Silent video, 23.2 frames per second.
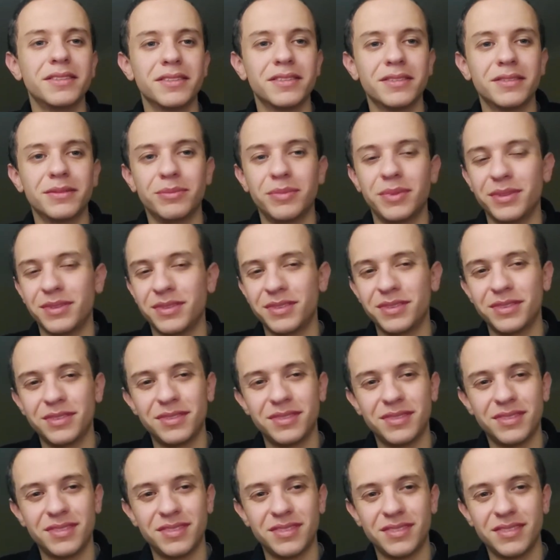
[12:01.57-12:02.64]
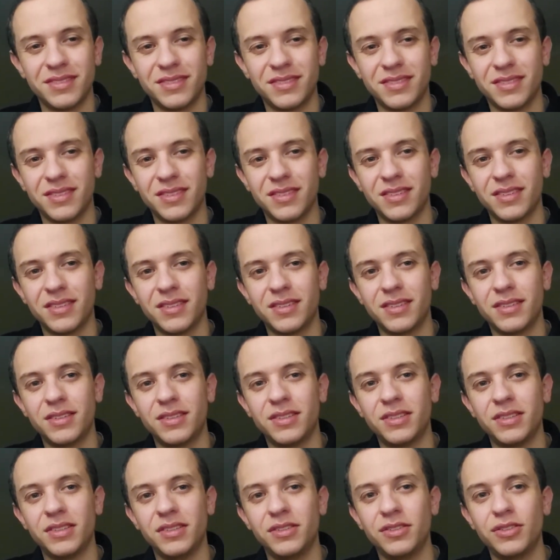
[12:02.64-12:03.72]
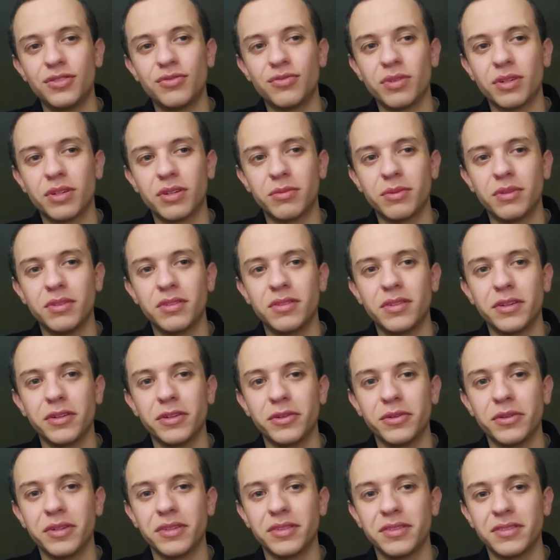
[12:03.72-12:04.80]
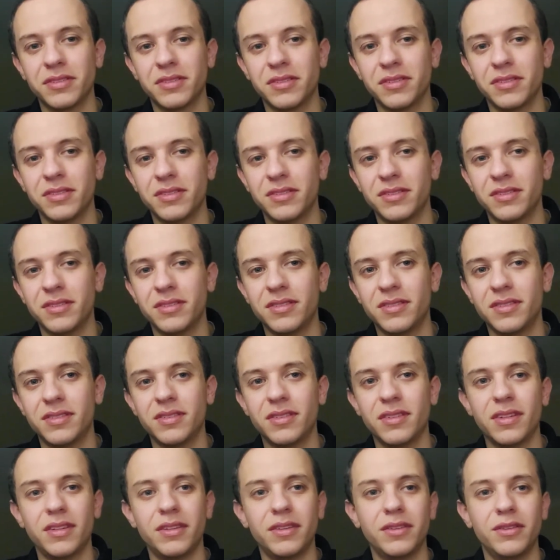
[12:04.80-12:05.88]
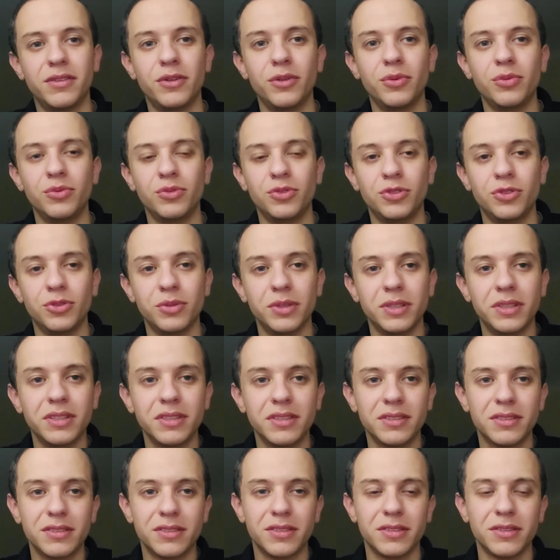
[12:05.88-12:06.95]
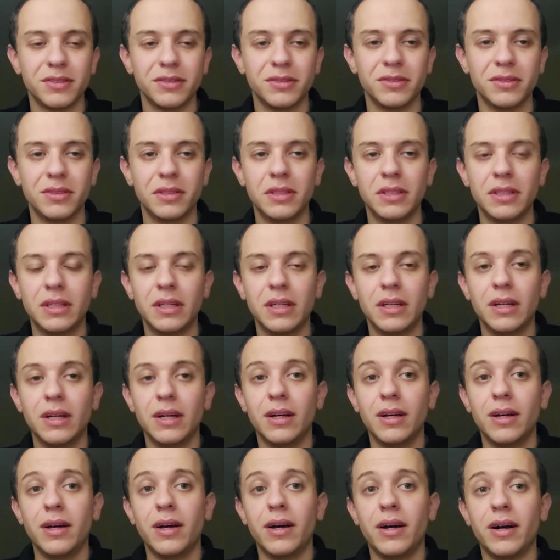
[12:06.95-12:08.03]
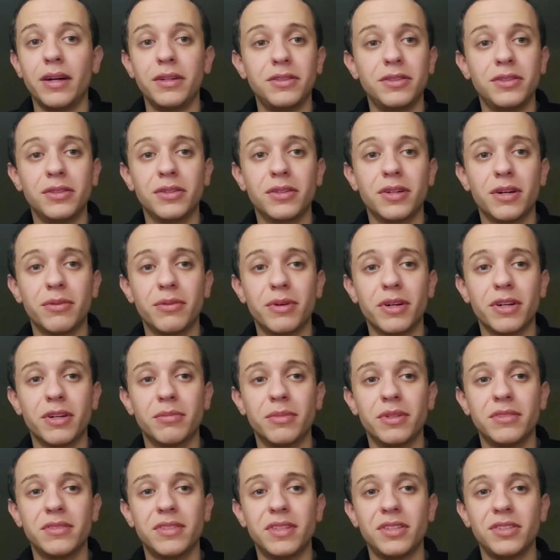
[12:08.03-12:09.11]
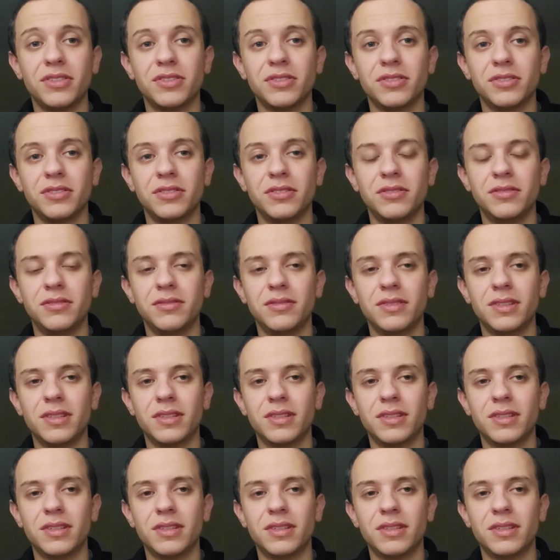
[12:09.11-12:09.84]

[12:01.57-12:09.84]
but she just recommended I go against it and don't do it. So I took her recommendation,